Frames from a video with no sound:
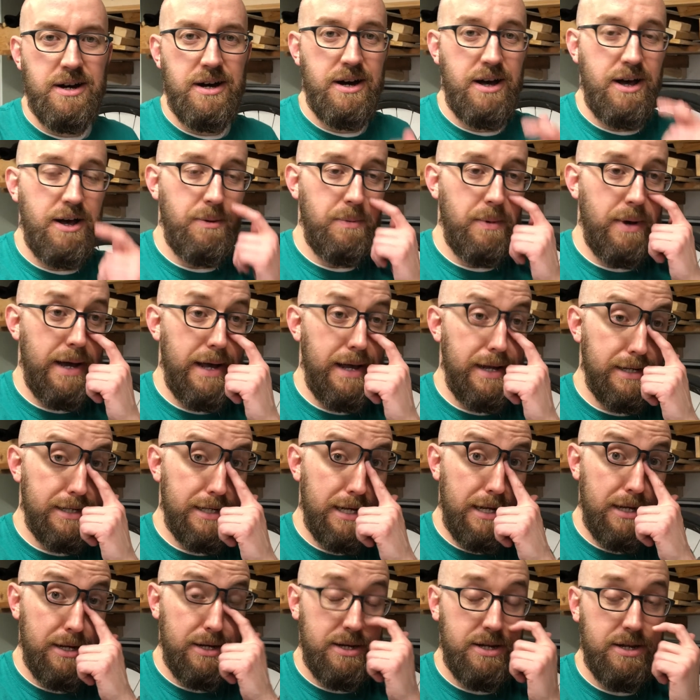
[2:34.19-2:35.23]
I
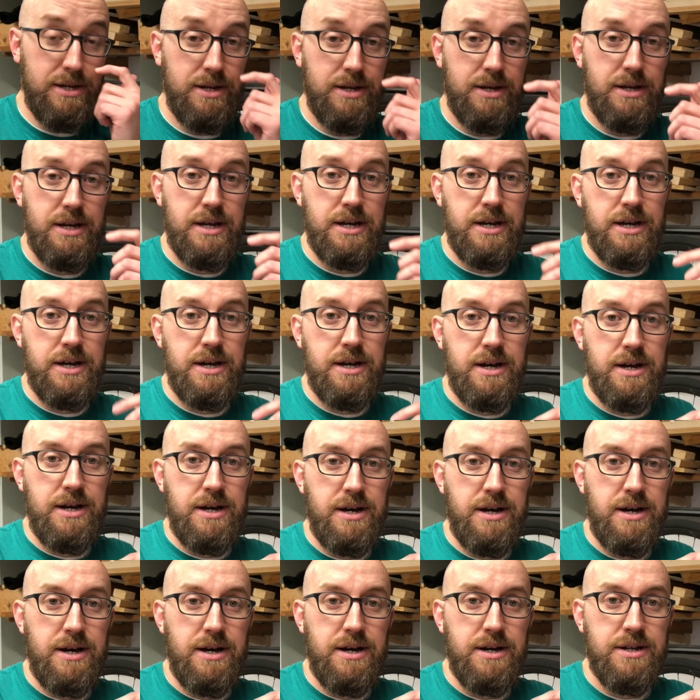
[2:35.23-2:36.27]
intend
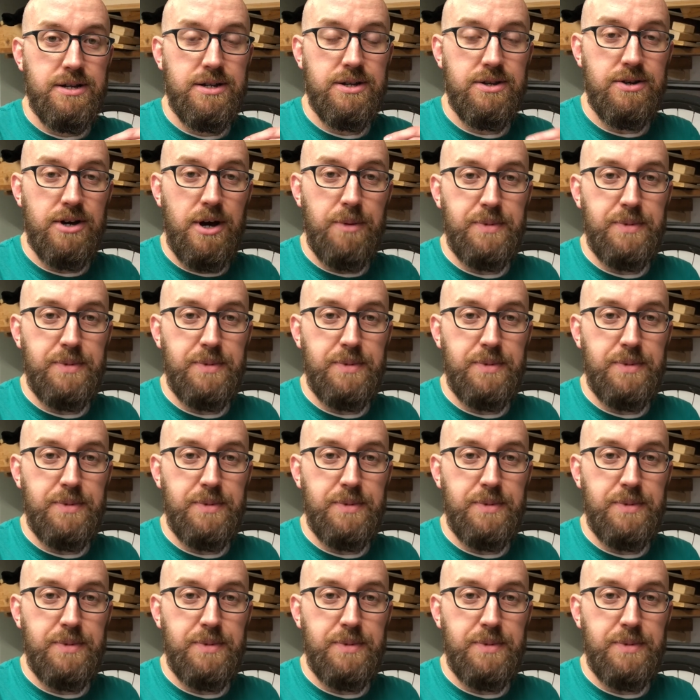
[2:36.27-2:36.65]
to